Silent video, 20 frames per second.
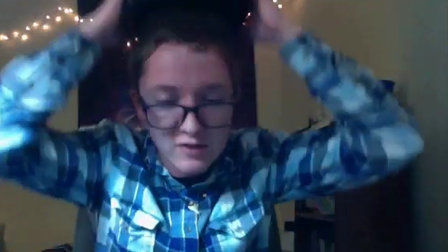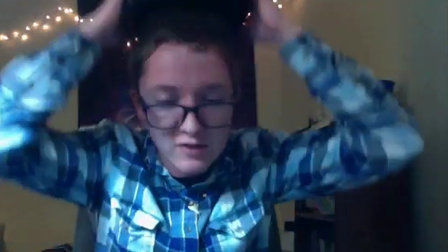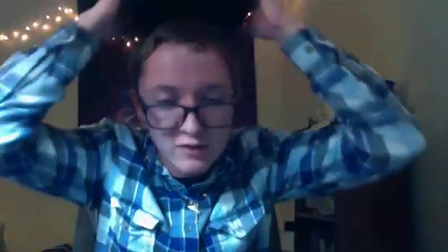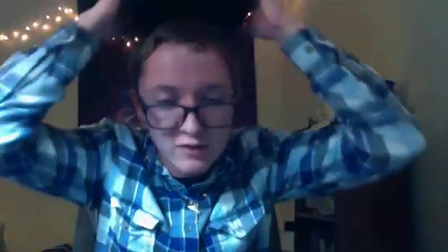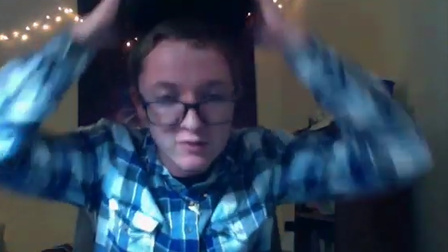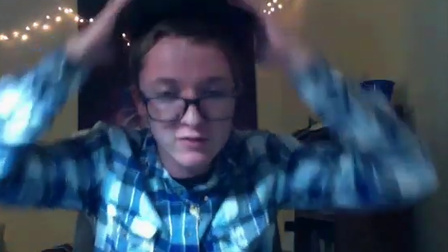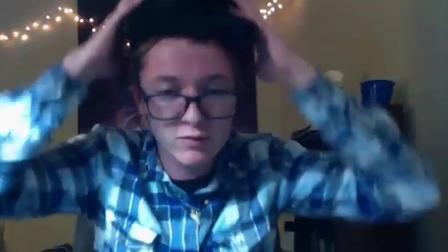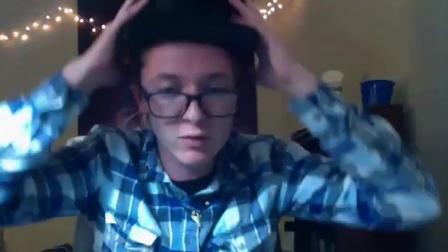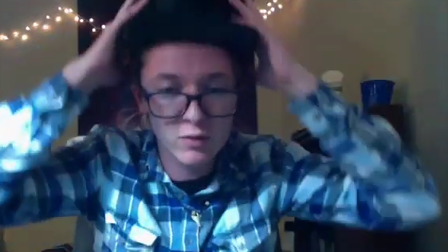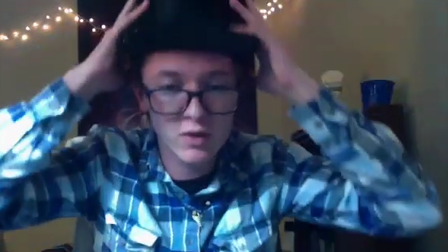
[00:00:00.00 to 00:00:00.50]
want
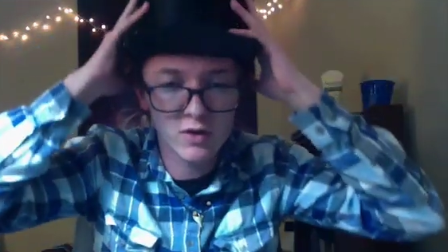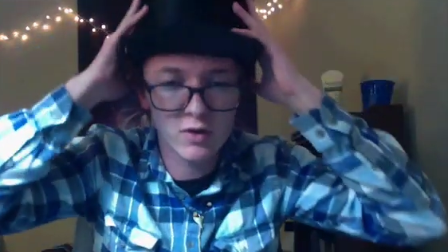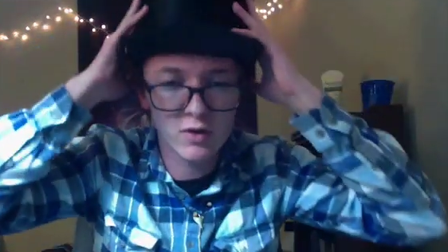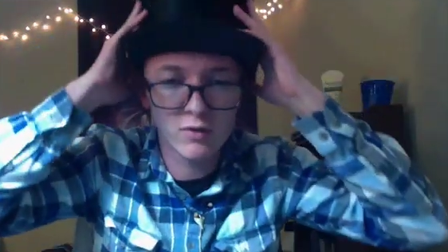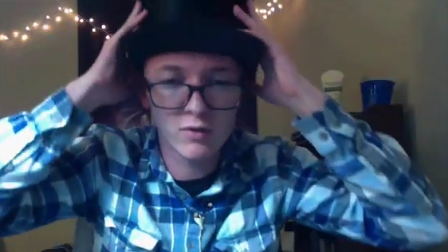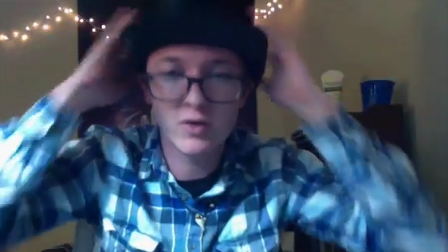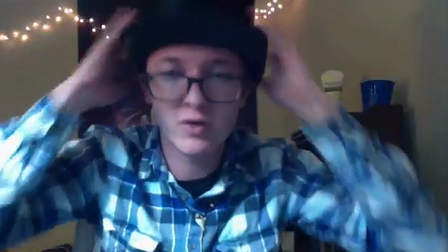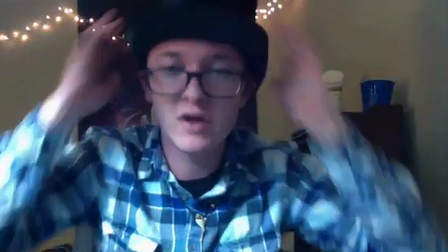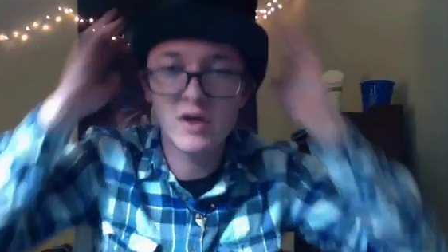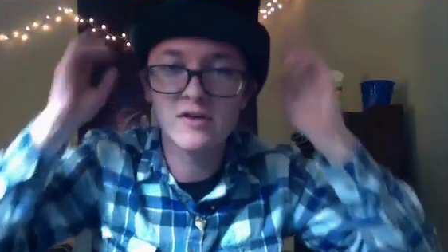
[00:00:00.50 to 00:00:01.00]
to go
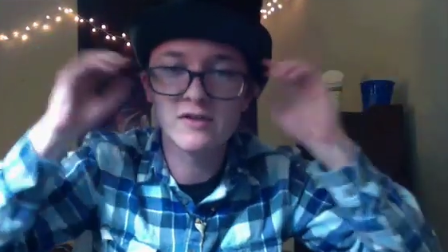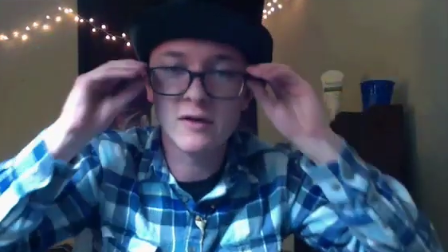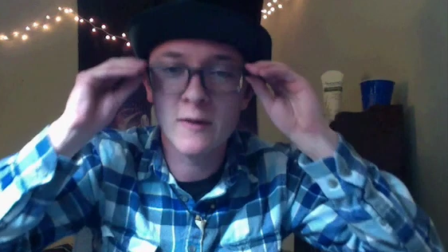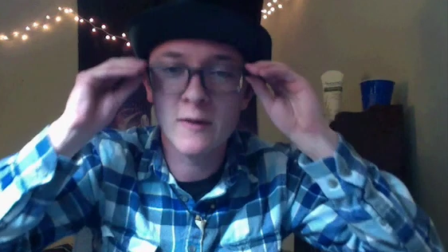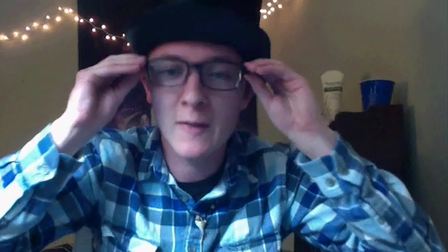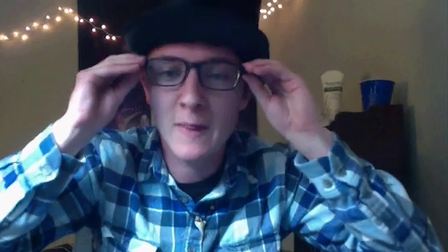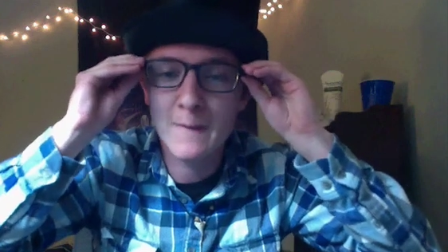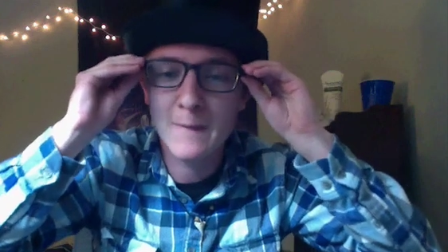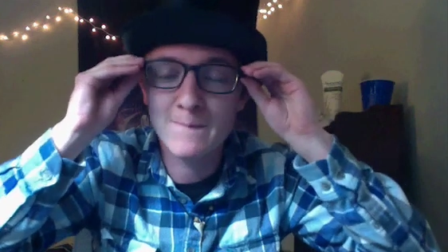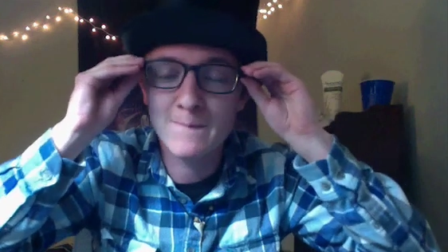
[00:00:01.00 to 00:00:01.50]
crazy
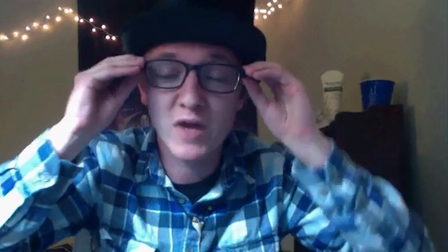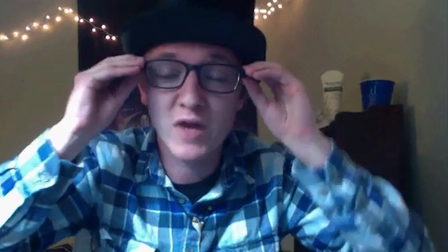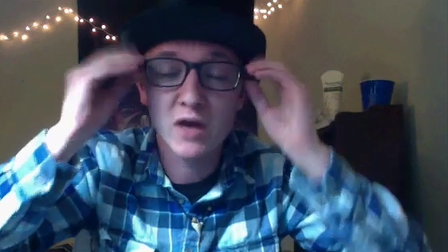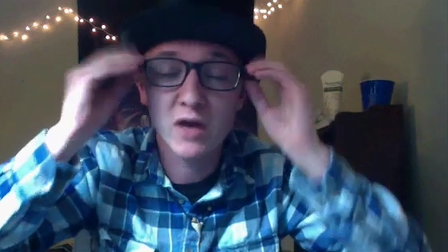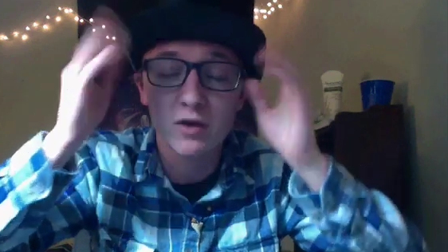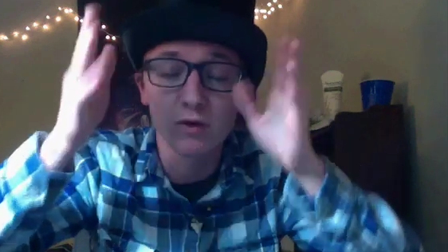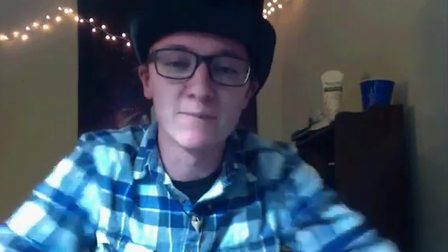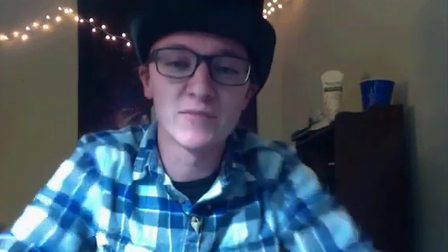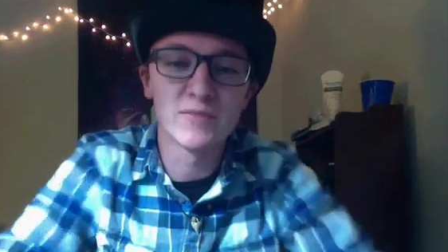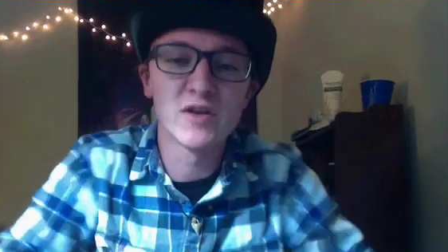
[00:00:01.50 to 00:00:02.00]
on your
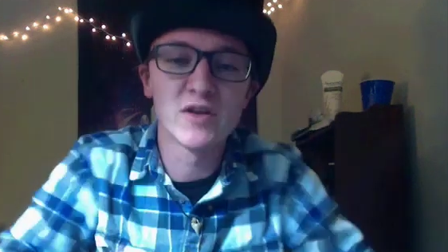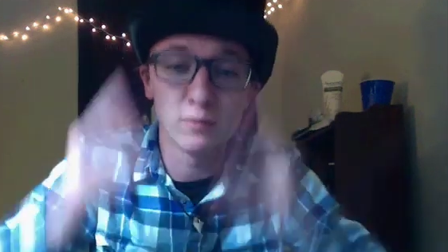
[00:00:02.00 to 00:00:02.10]
horn.